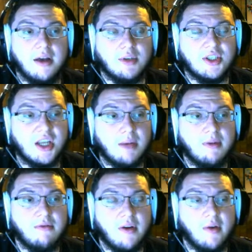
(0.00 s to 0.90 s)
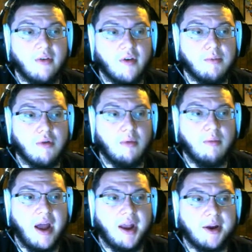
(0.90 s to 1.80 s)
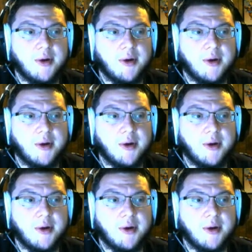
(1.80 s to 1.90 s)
which is going to be very problematic.